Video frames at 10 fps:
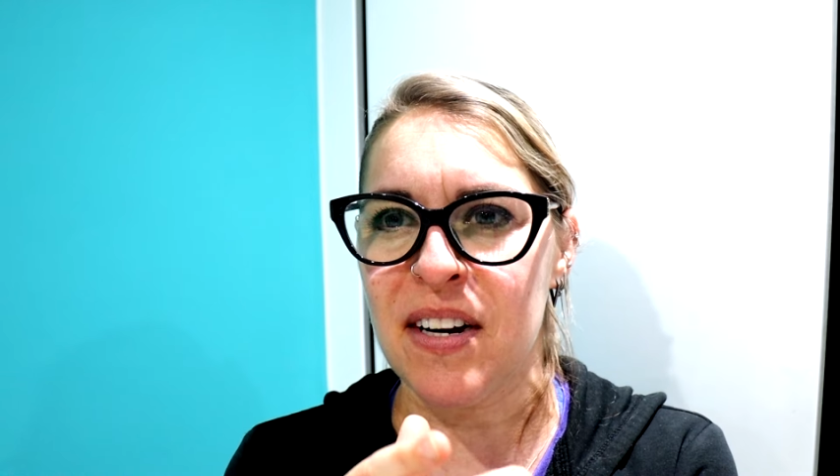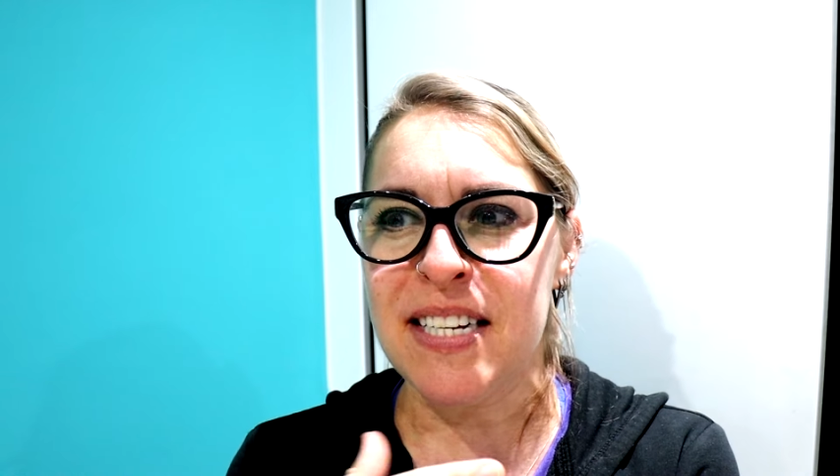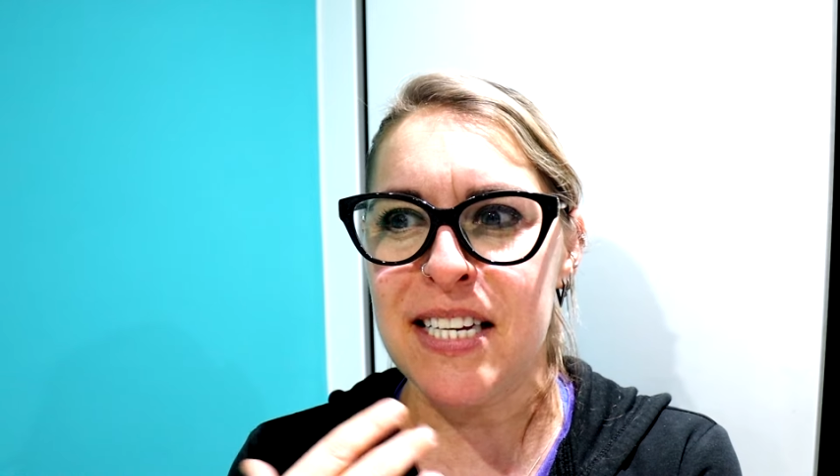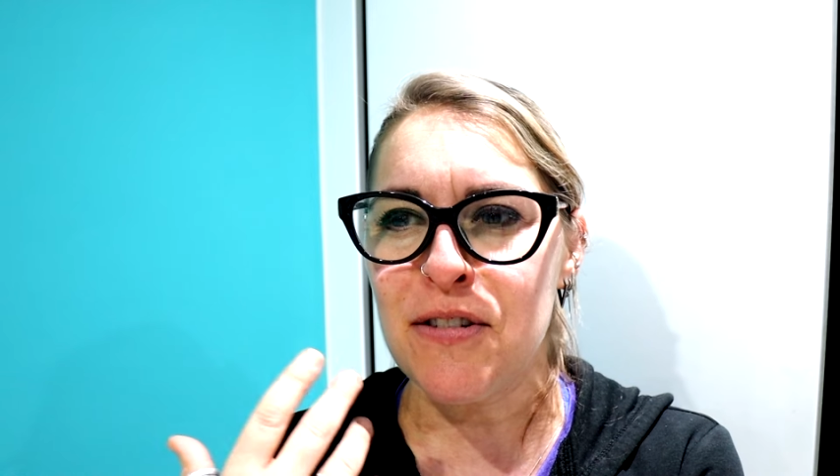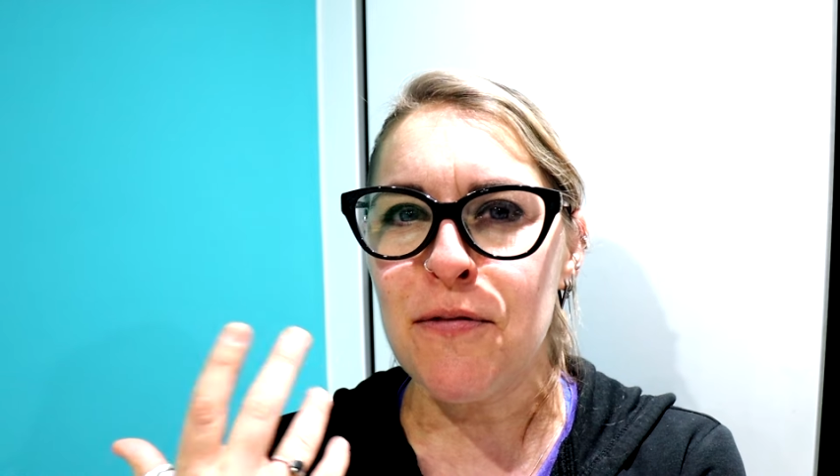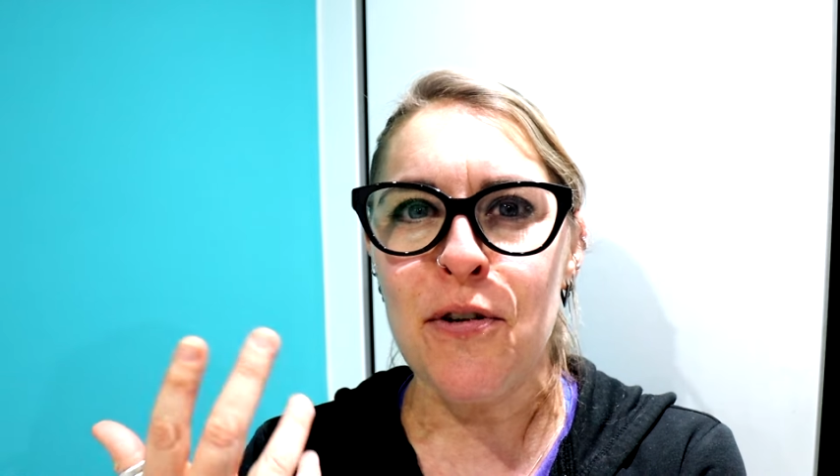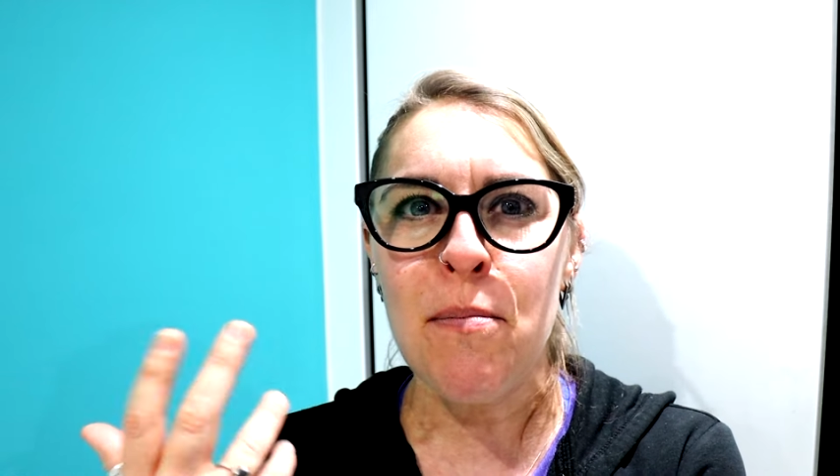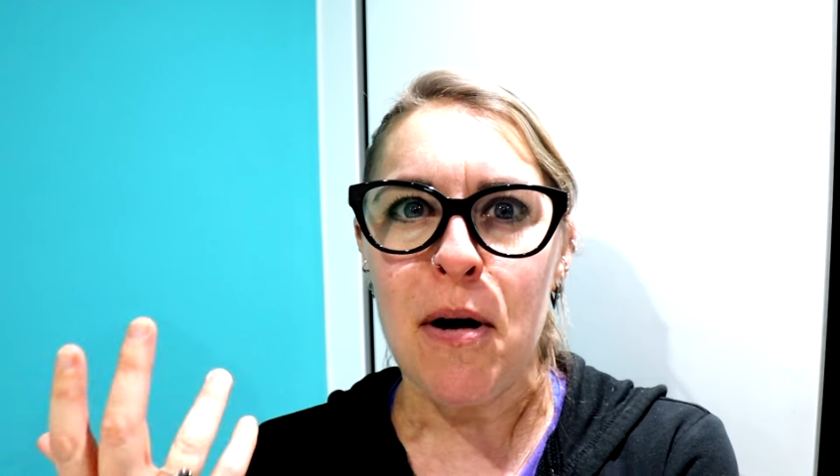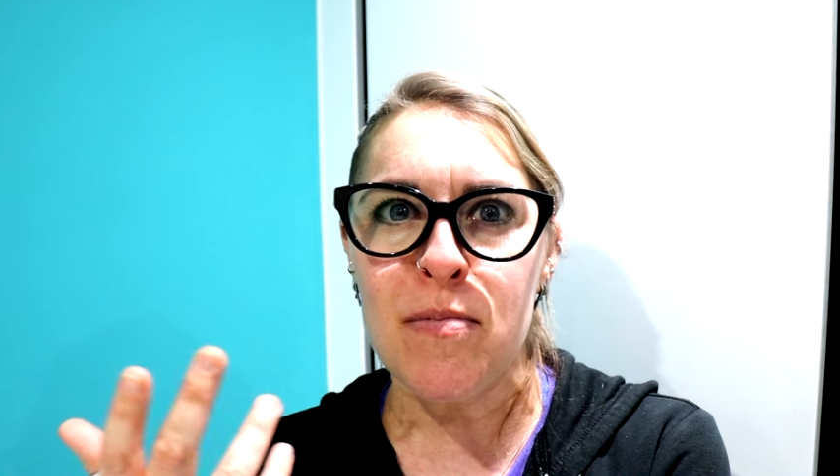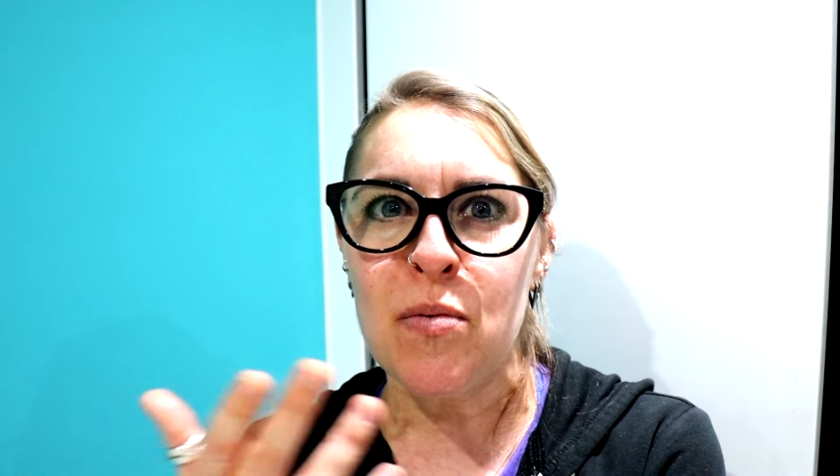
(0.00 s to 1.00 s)
because there's a few
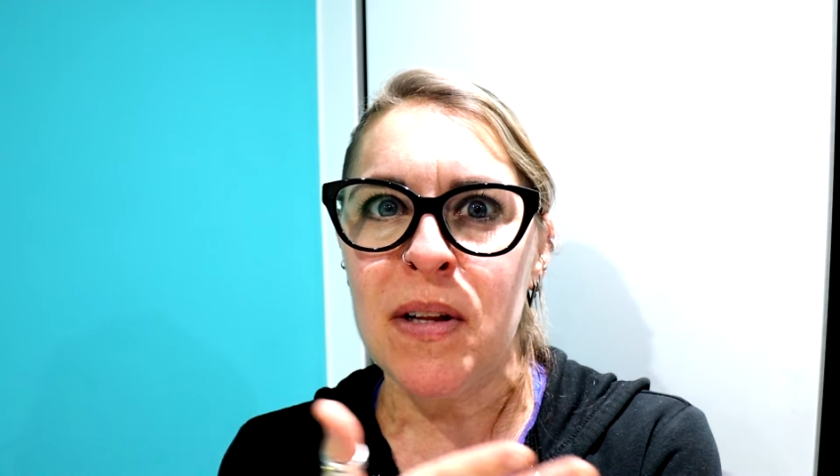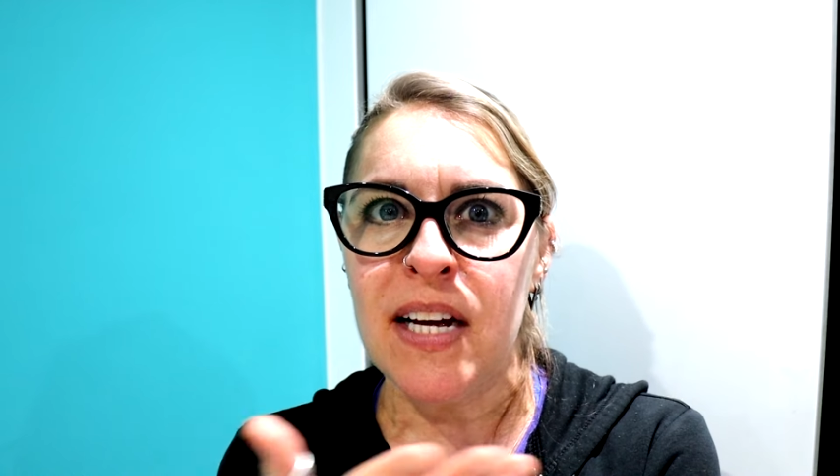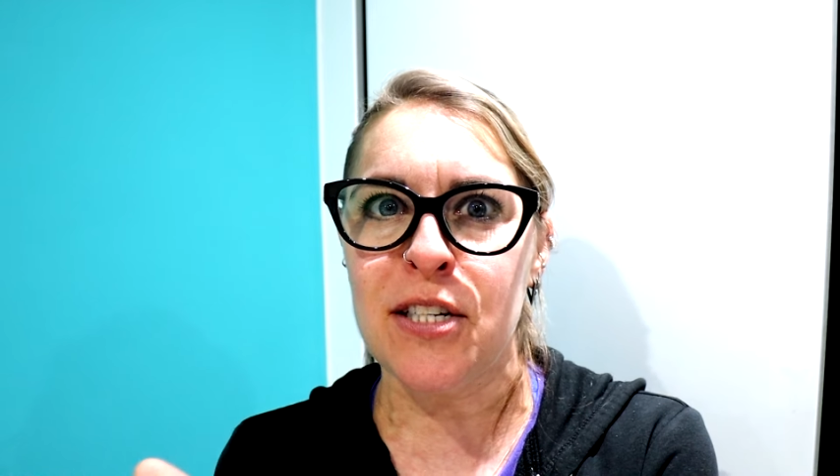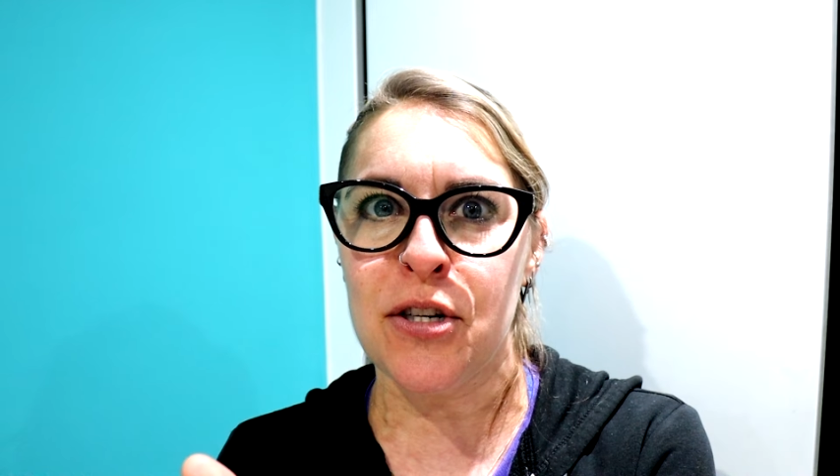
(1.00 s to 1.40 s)
pubs we like